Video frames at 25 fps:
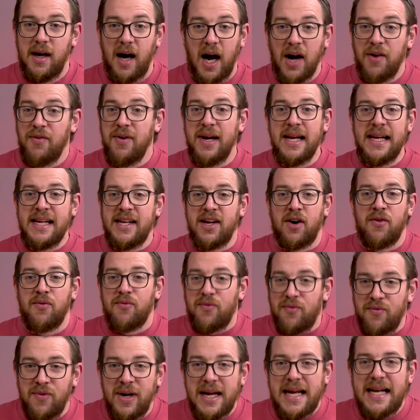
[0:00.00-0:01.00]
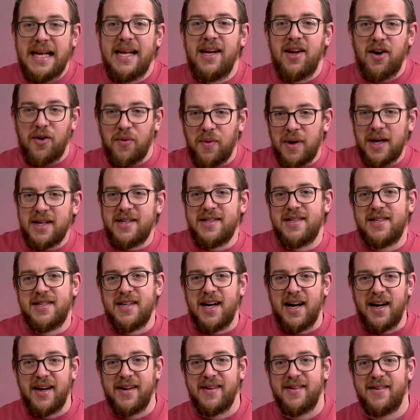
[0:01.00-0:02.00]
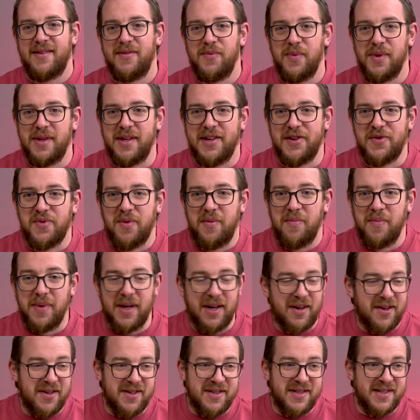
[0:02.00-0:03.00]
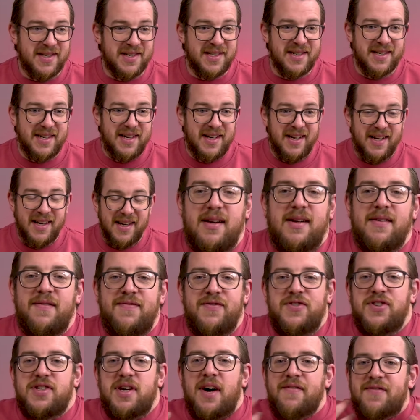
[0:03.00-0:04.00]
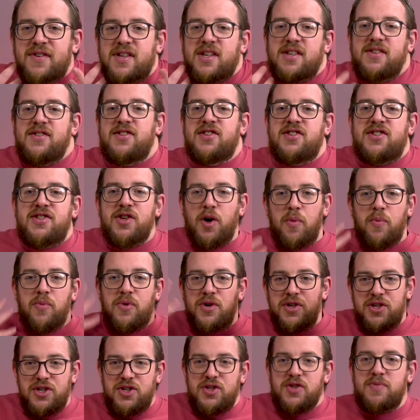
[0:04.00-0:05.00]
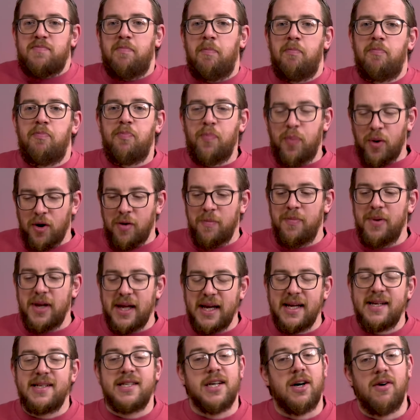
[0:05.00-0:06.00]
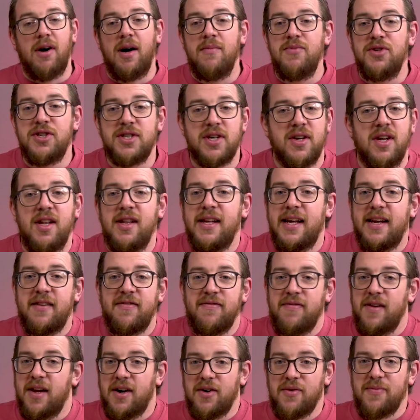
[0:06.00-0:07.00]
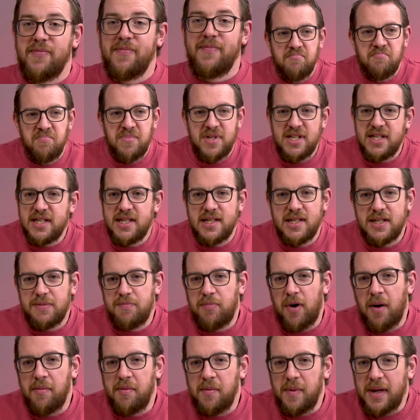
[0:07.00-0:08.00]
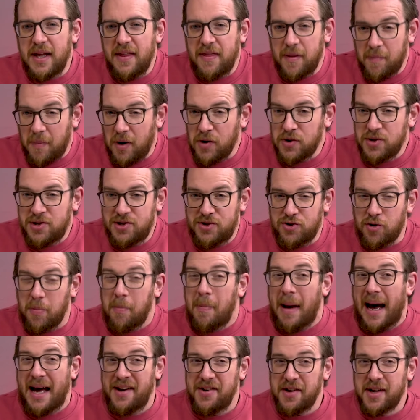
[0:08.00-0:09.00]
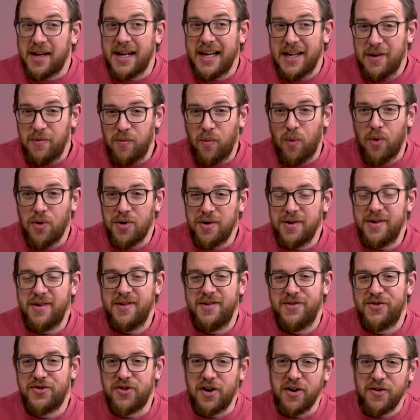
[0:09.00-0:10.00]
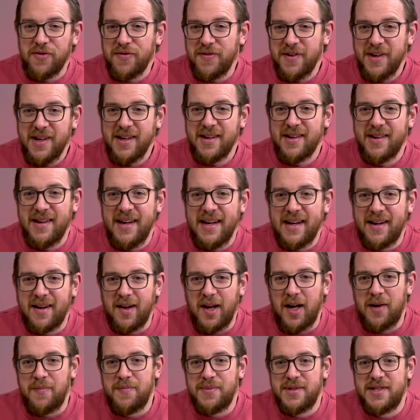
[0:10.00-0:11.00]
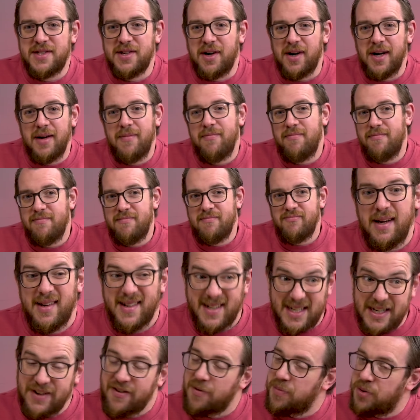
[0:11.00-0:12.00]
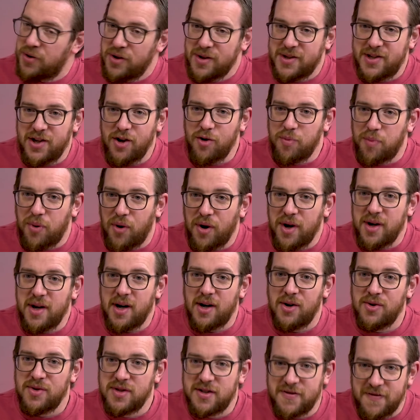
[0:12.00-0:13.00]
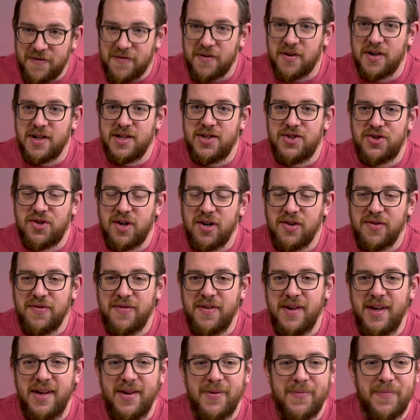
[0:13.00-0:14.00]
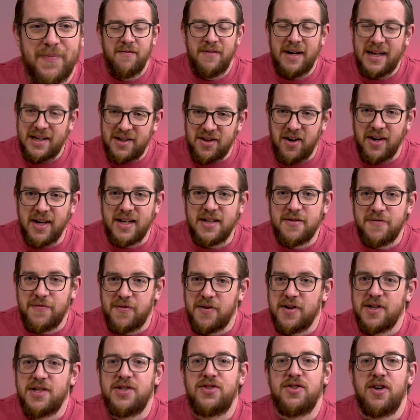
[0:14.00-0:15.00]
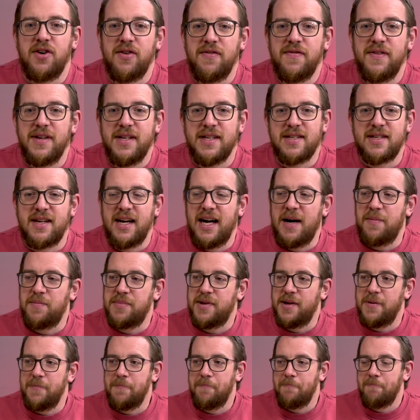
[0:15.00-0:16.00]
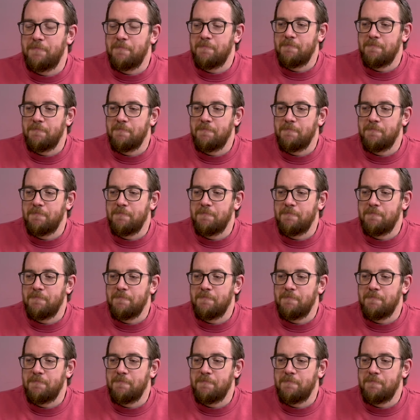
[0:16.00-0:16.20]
I really don't really know where to start with this one because I've just so much just bubbling. So I'm just going to let it flow. This is probably the most dramatically won trophy in Klopp's time. It's Liverpool 2.0's first trophy. Van Dijk's first trophy as captain.